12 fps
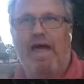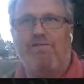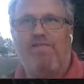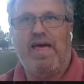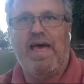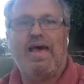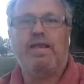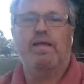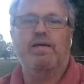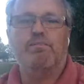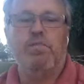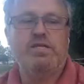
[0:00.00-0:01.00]
have that
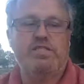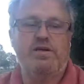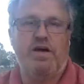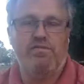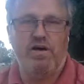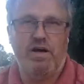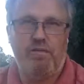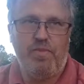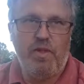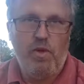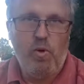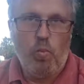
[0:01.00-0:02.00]
much of
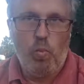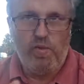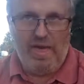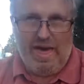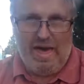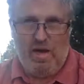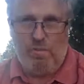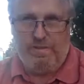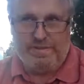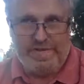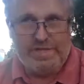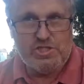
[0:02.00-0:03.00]
without
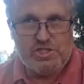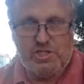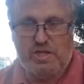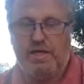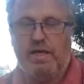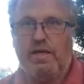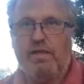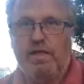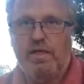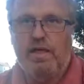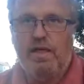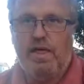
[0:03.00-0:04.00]
potentially
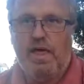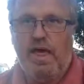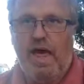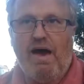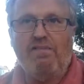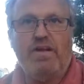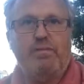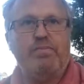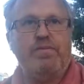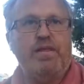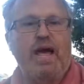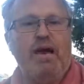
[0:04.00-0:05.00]
having
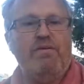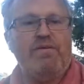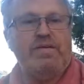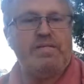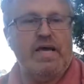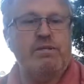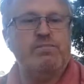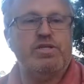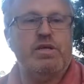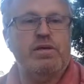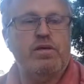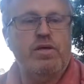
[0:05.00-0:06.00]
to have
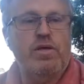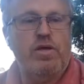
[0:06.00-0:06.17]
deception?